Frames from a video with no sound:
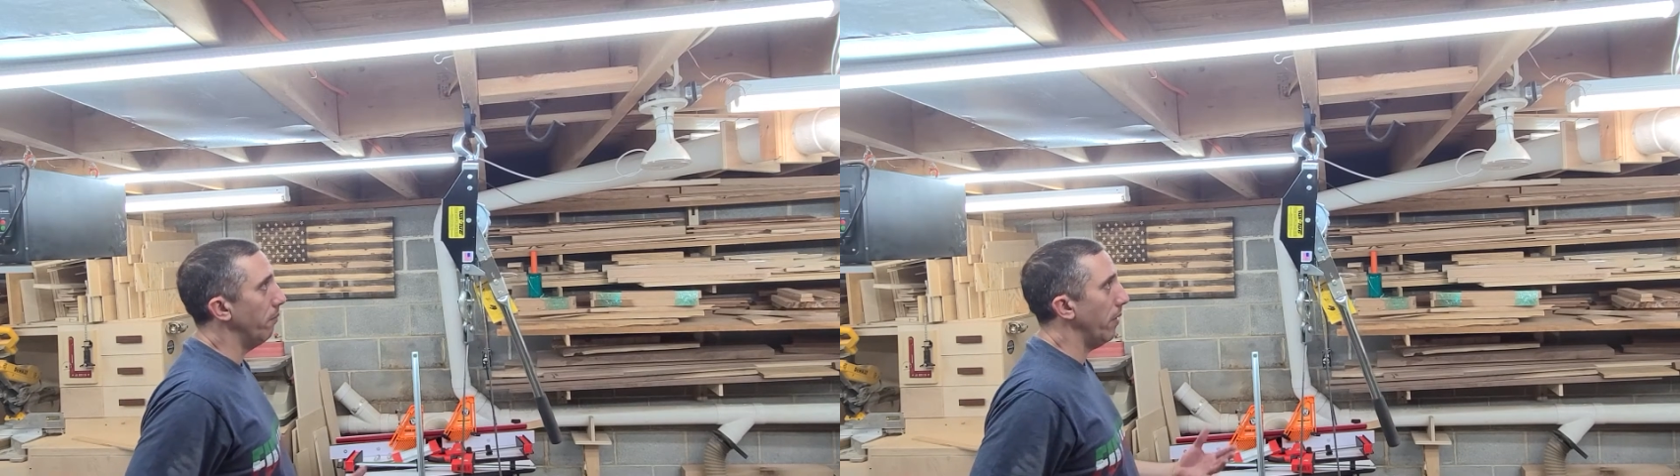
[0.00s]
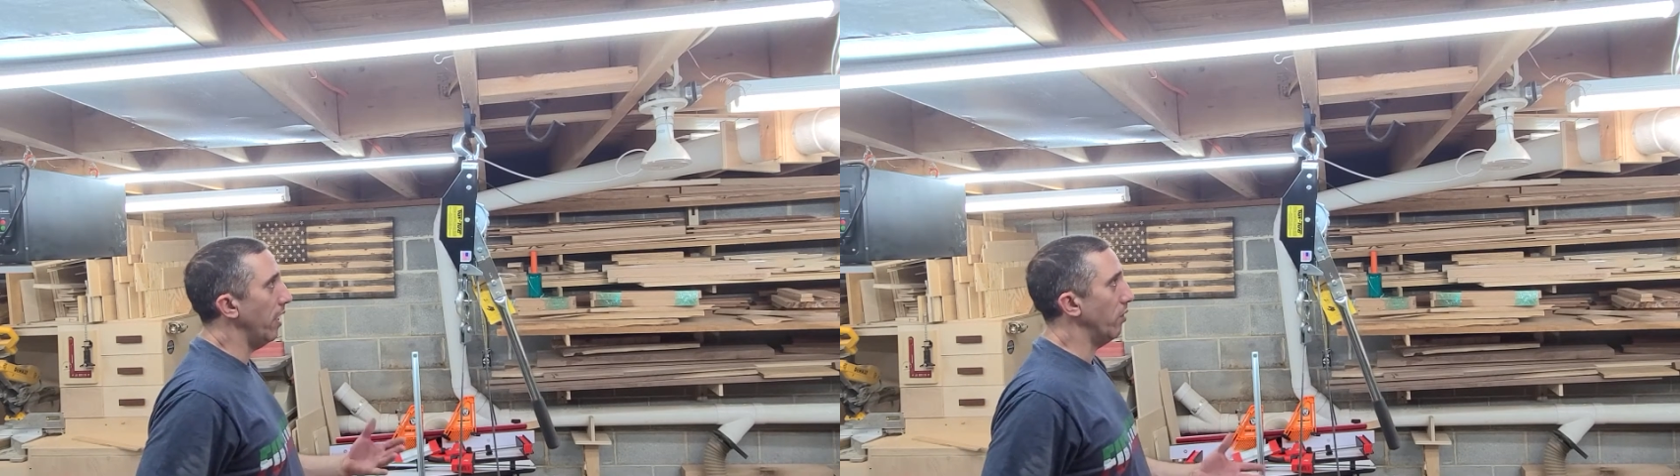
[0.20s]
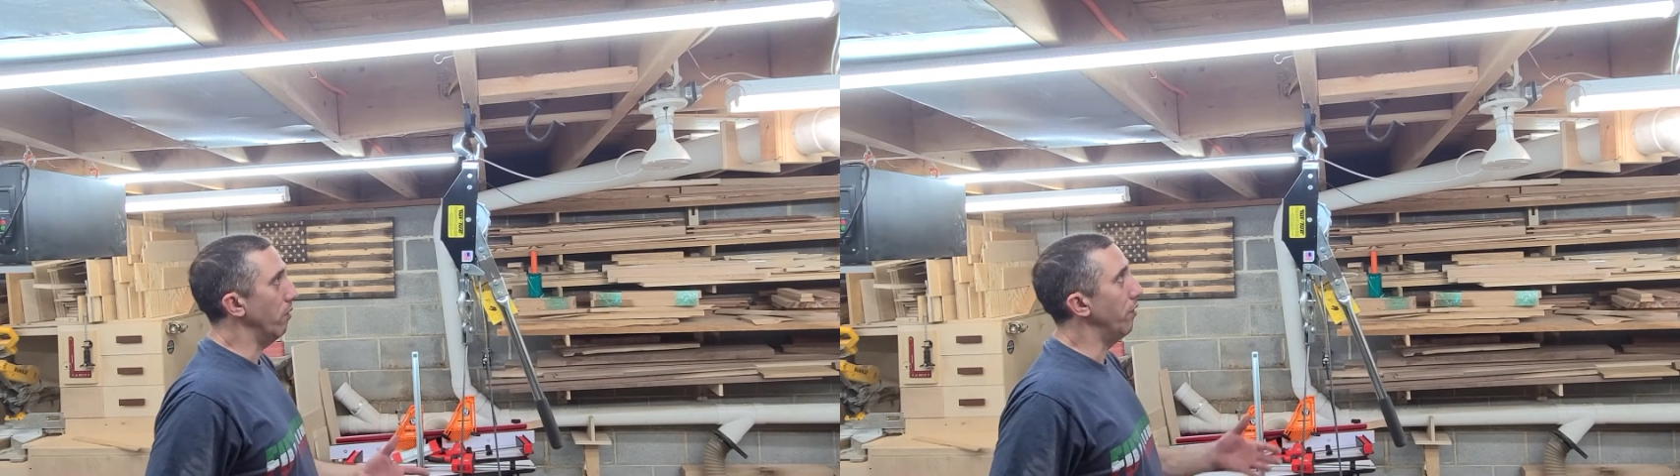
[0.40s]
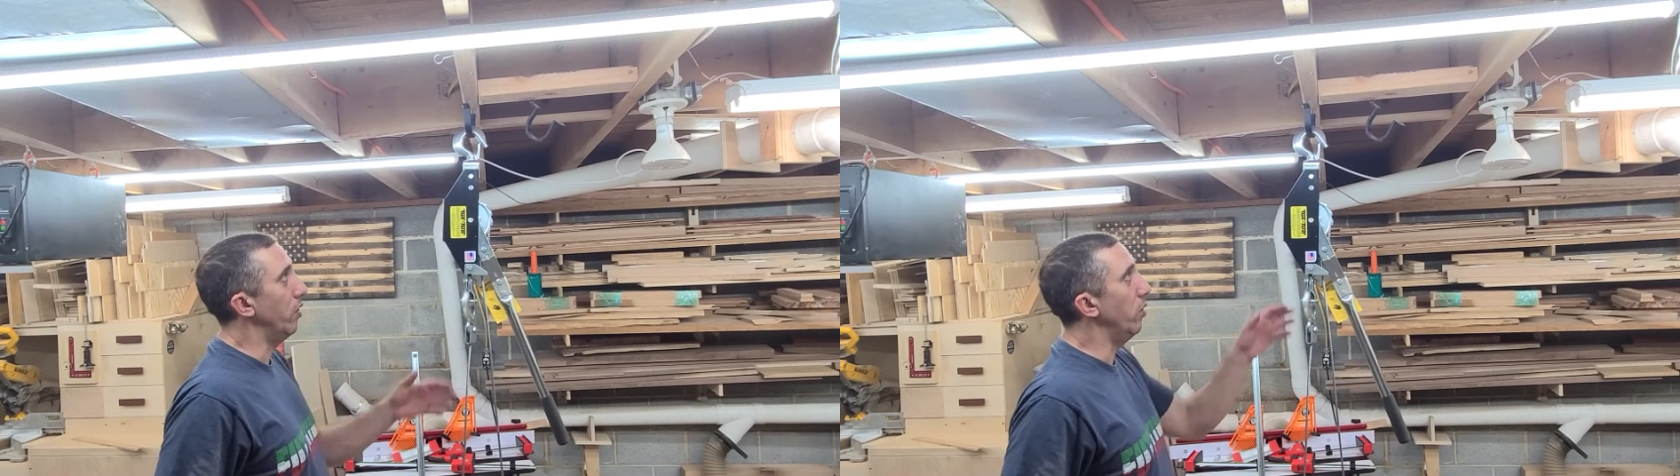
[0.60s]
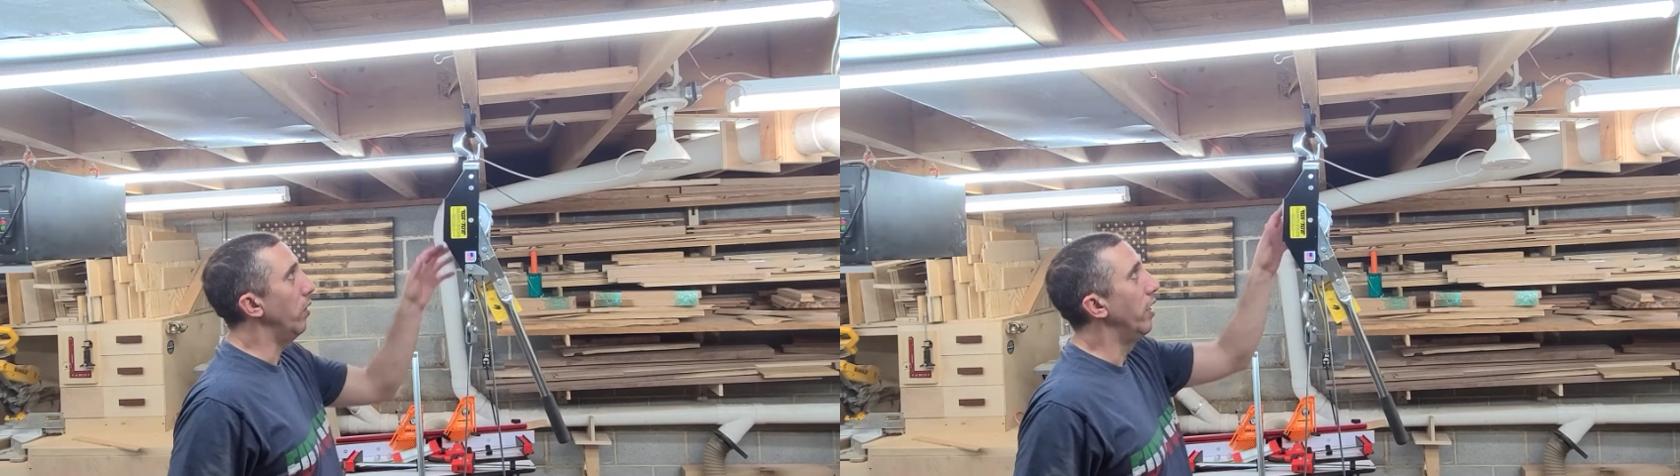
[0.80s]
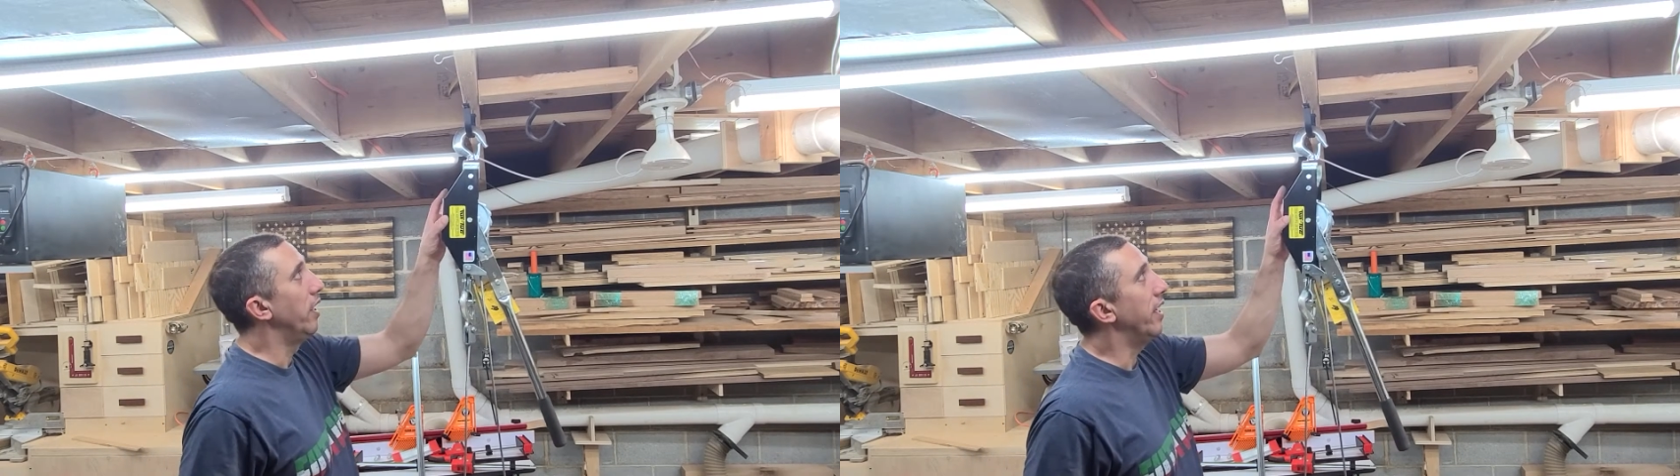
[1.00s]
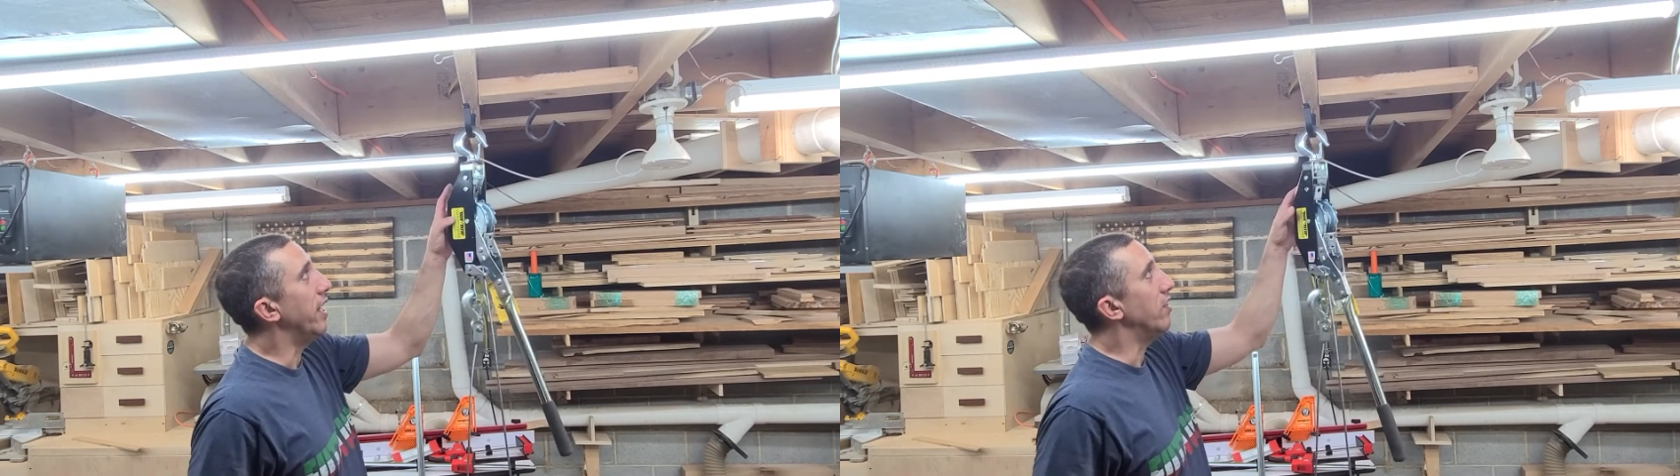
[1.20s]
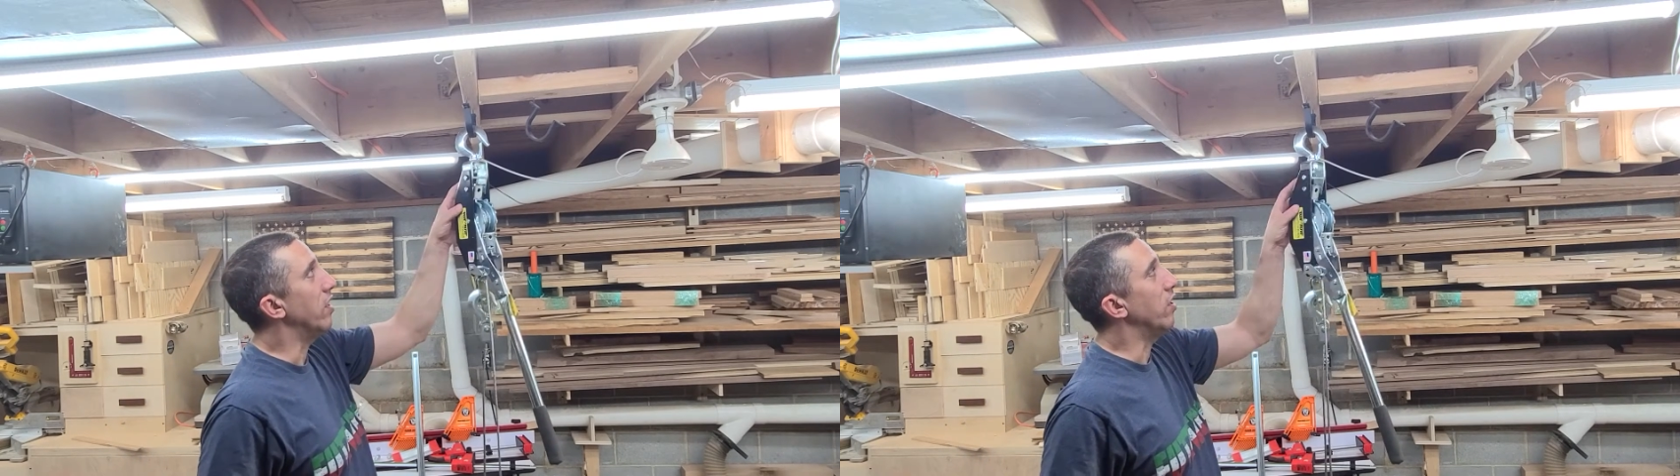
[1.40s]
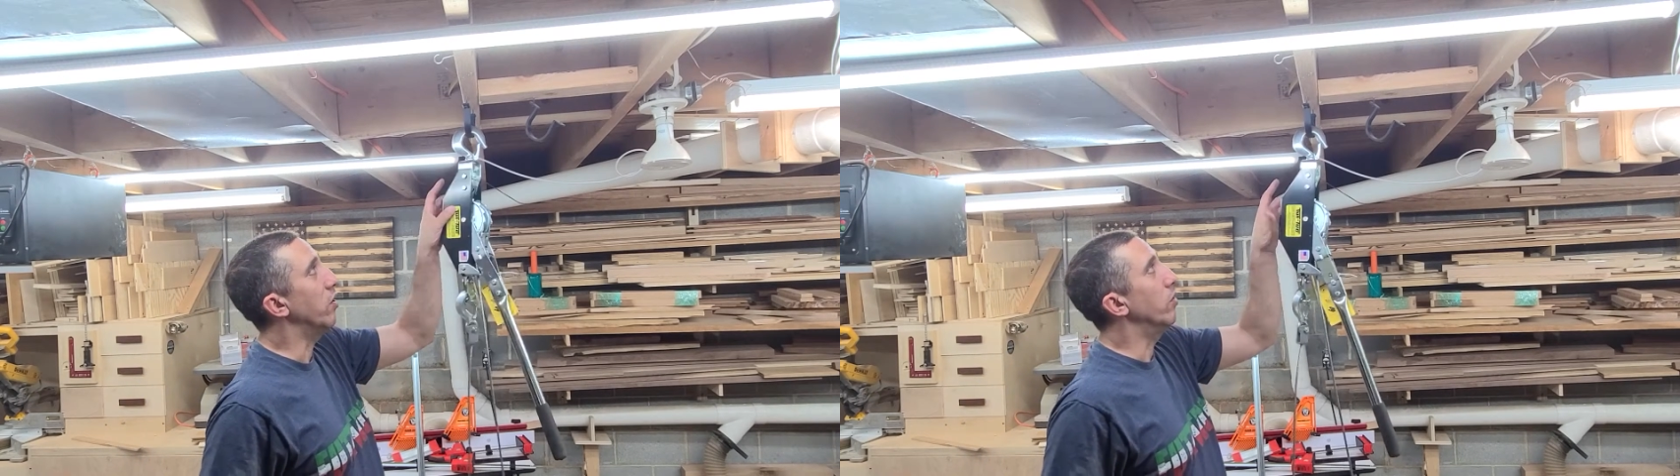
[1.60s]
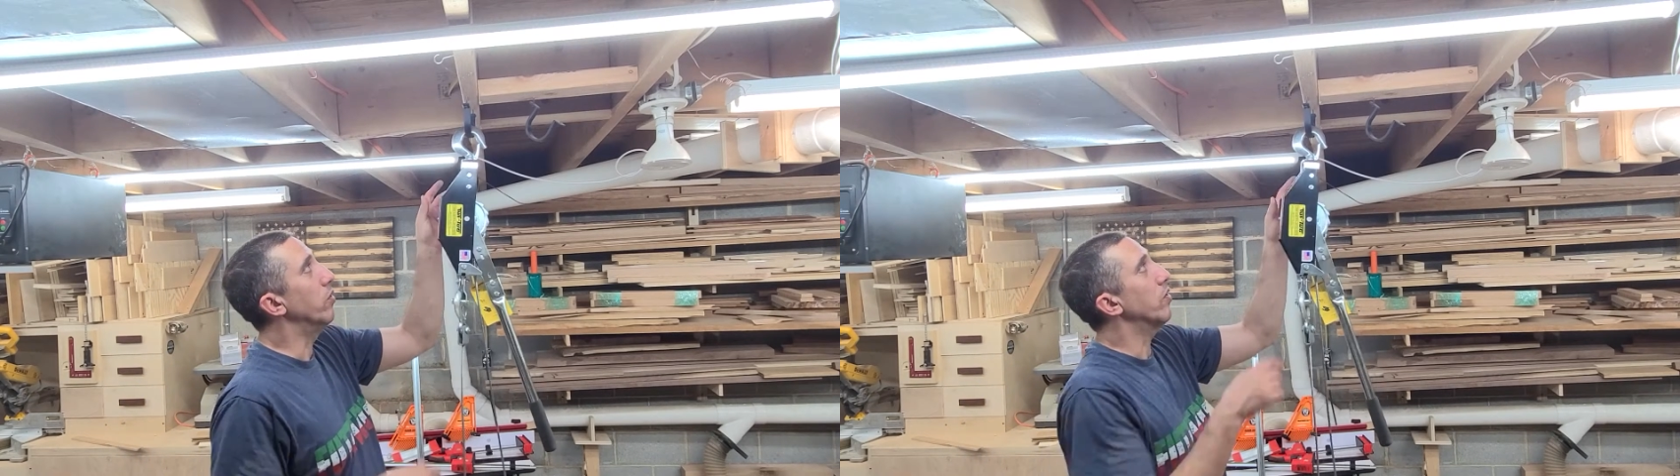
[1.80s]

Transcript: as a review. Easy to use.